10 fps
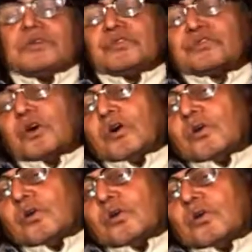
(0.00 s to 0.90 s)
The
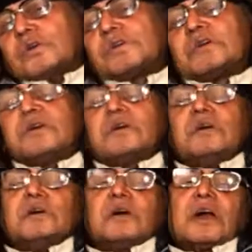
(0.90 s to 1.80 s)
so-called
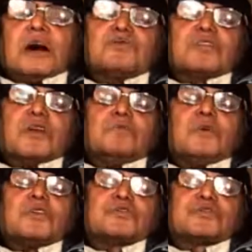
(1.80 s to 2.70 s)
Council of
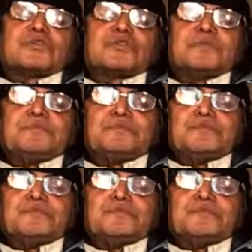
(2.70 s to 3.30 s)
Mosques,